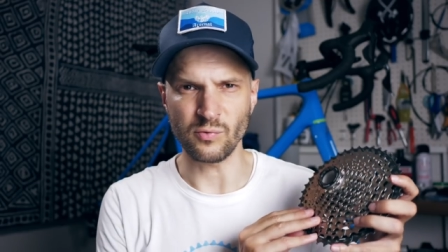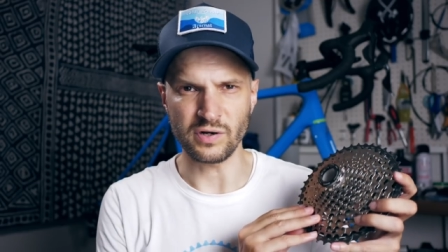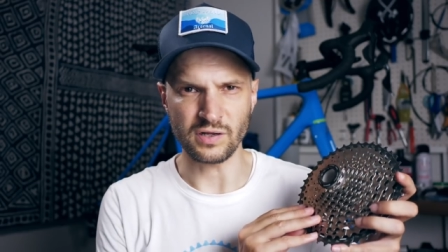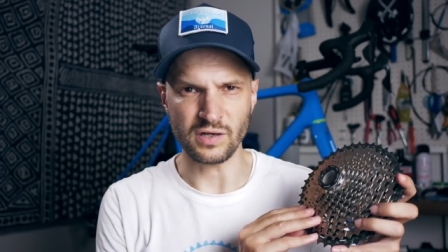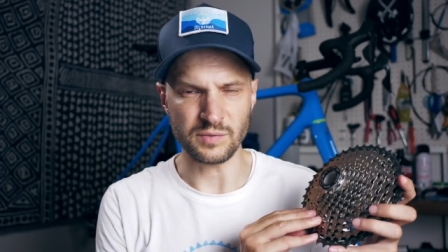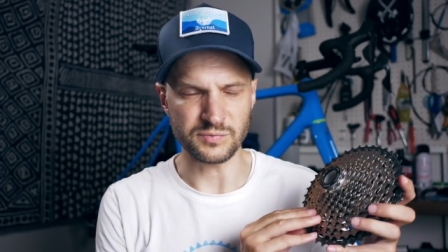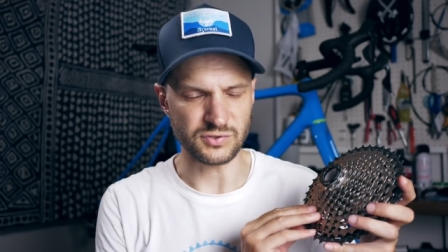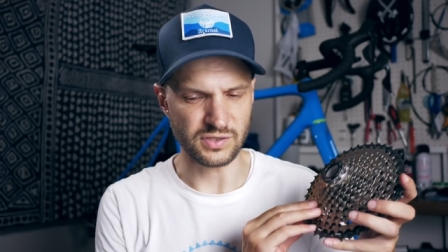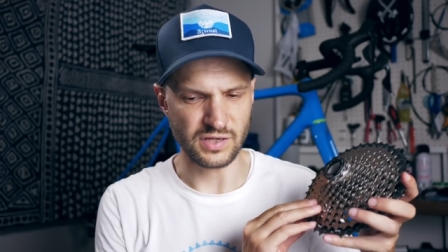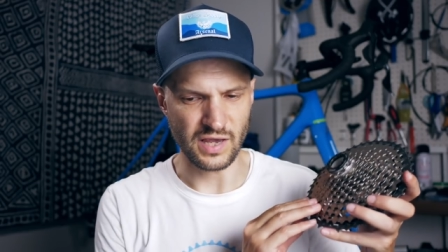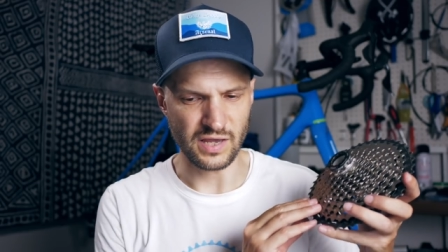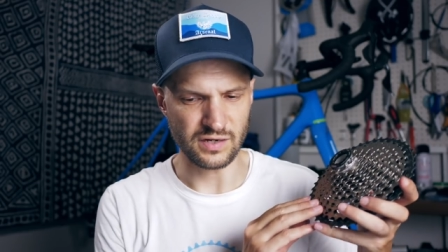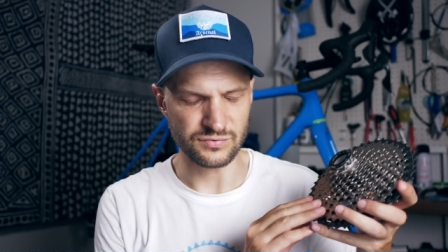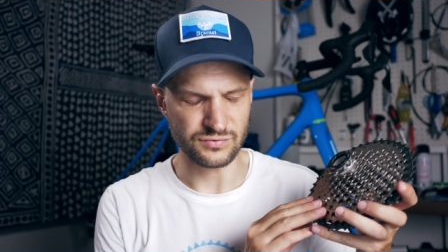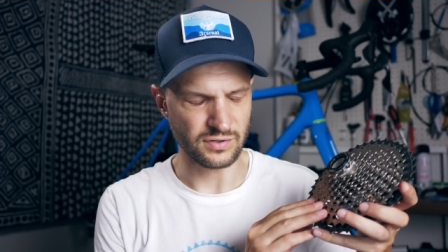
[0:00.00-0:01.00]
when it comes to
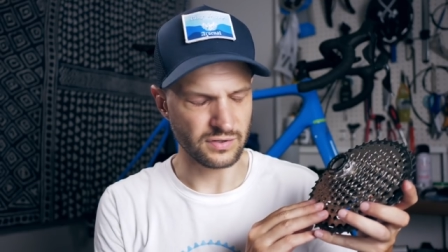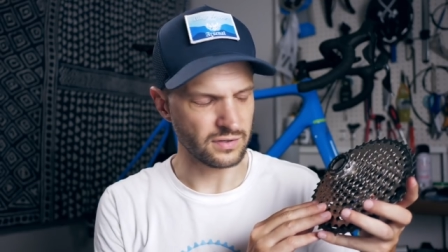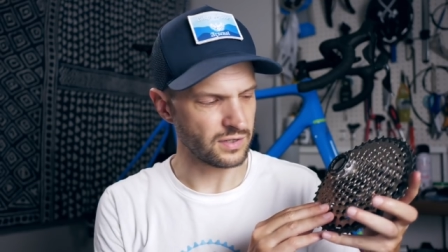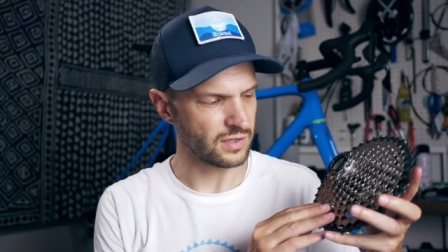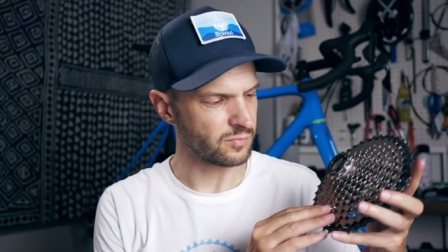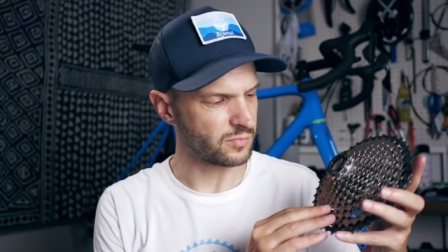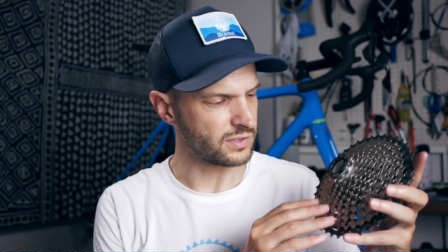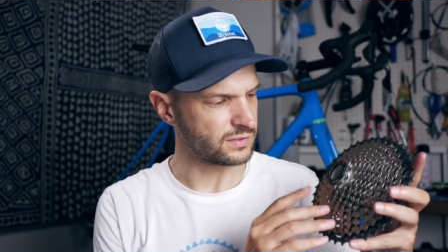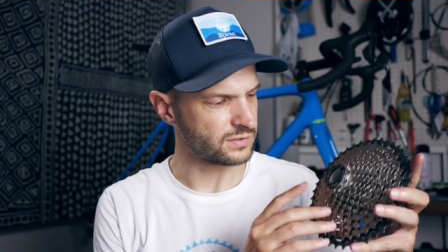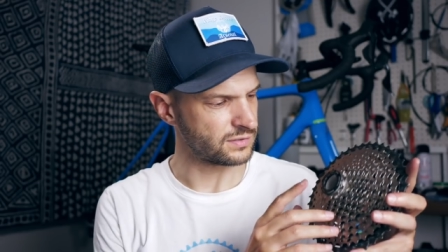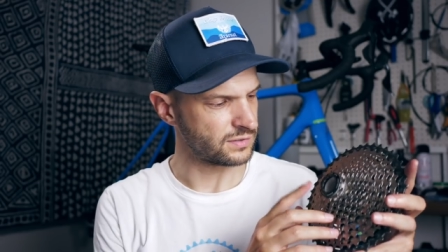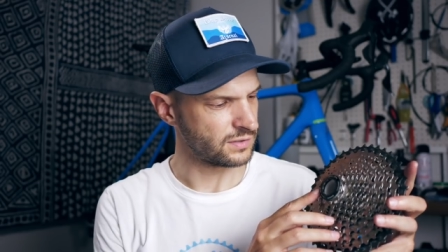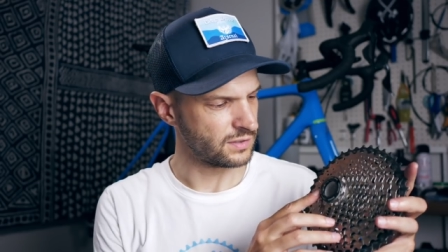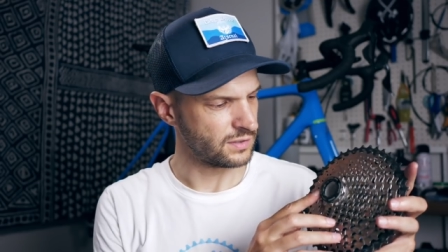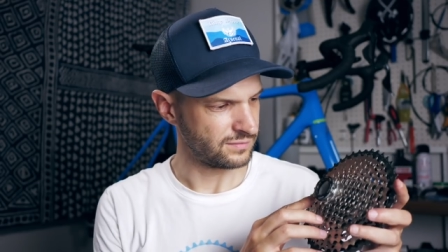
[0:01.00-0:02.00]
cadence or anything, but
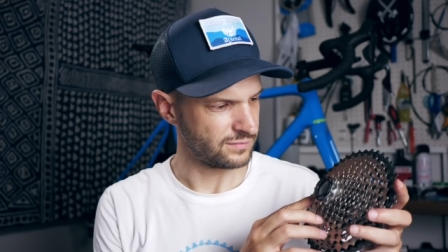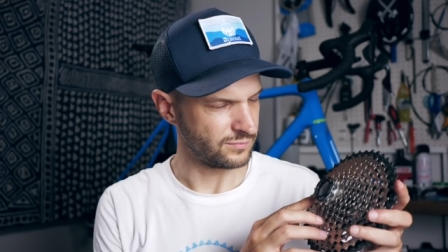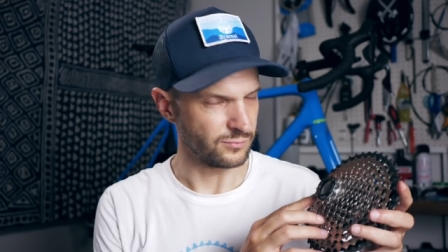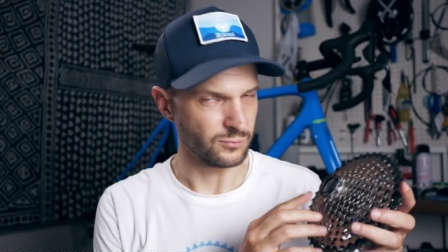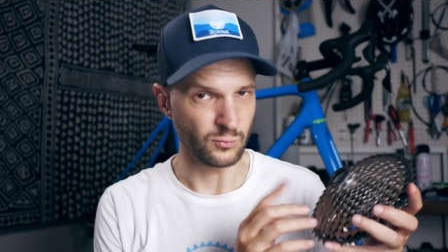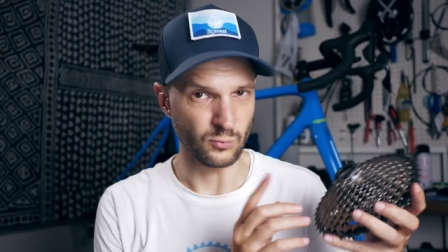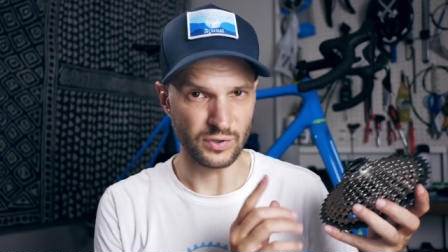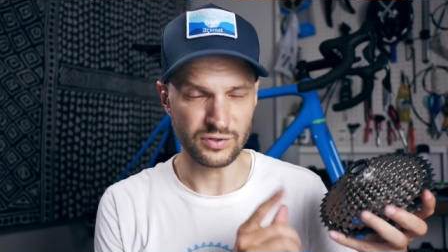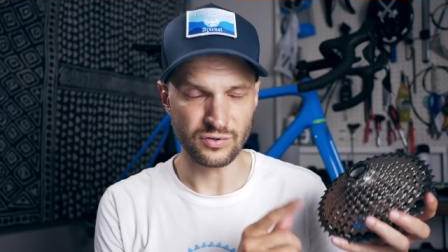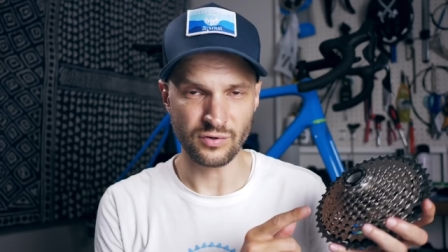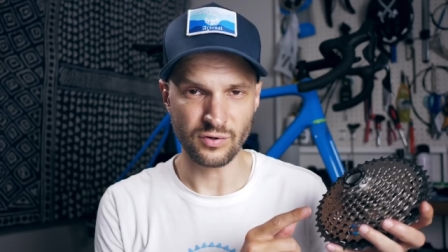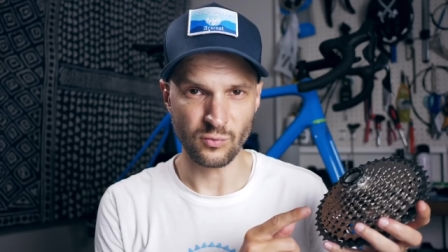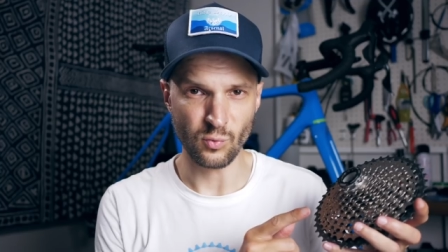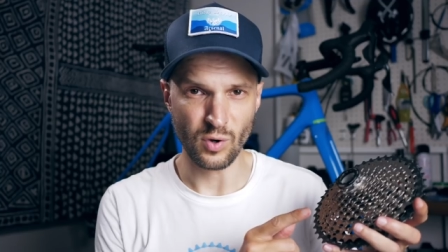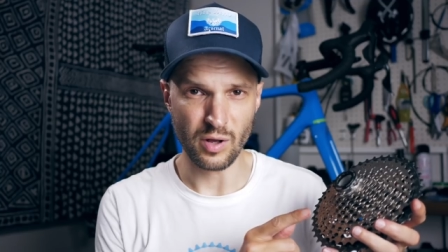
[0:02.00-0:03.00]
when
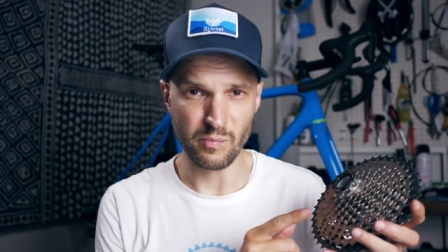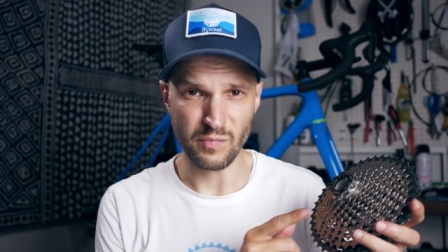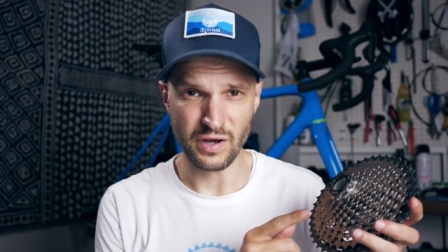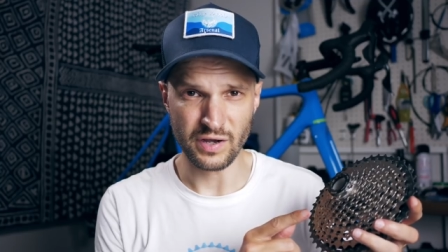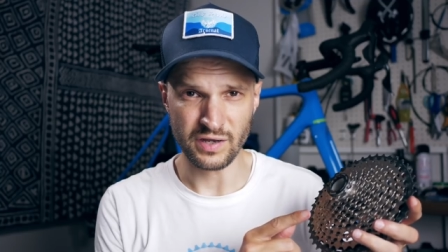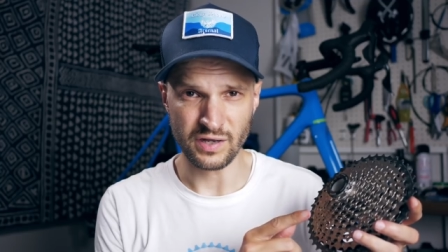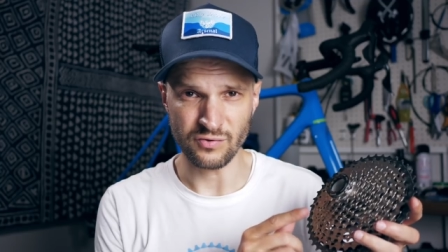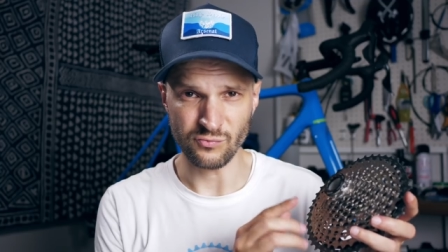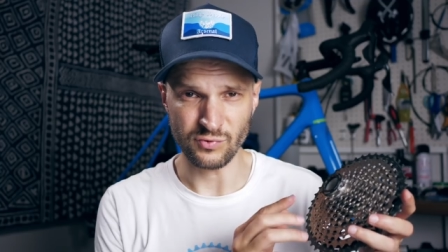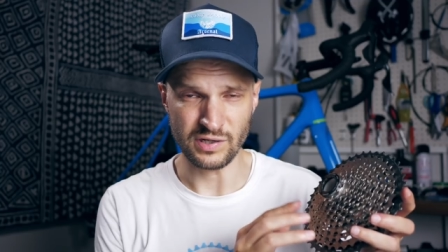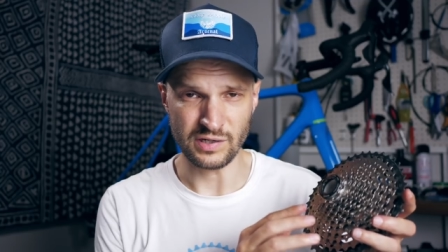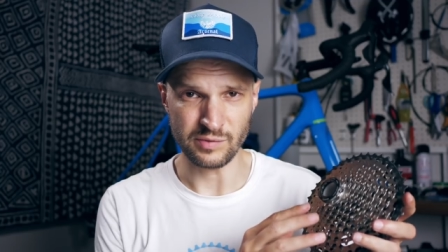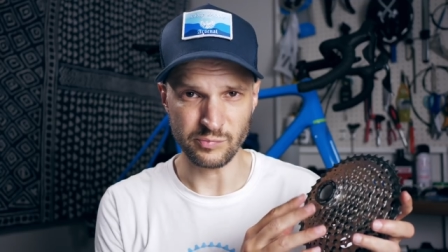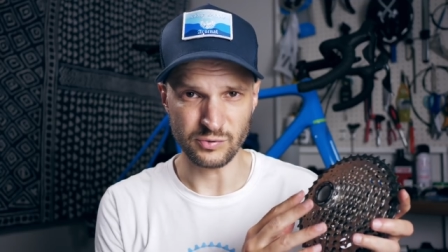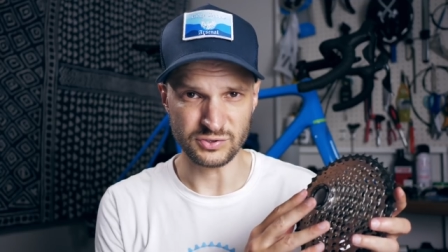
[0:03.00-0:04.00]
you're on one by and
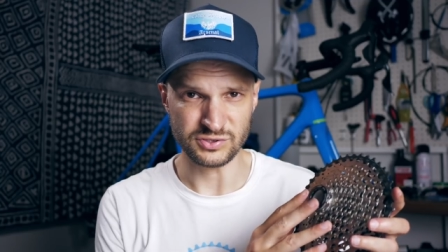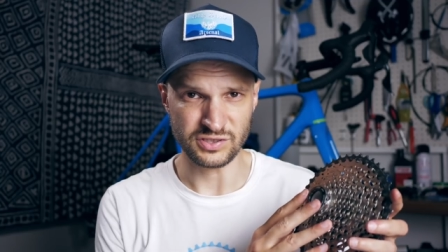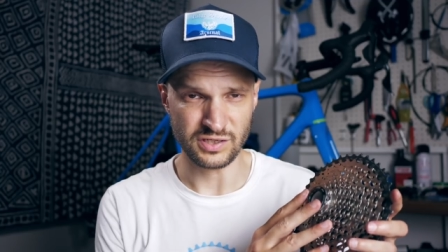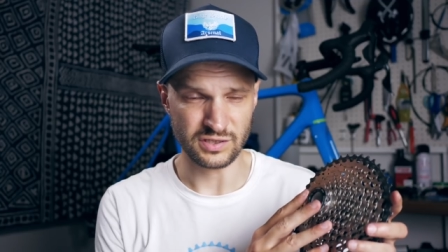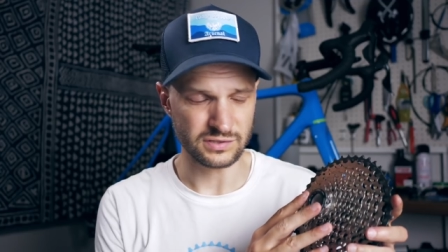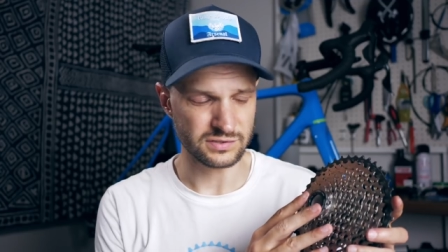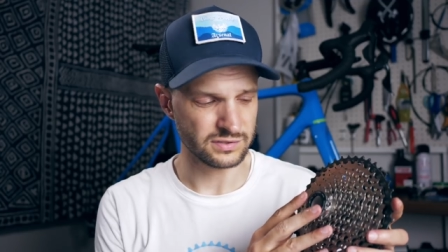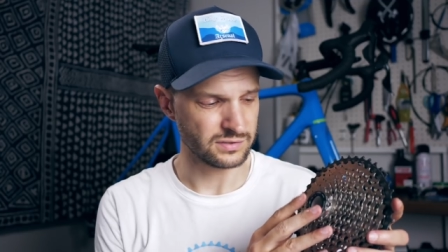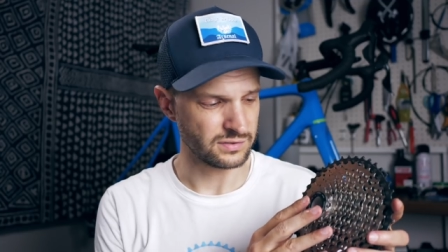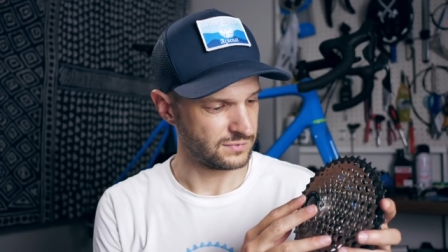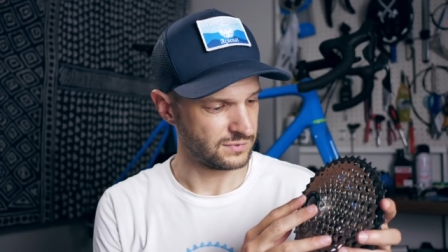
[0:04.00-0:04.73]
really pushing it,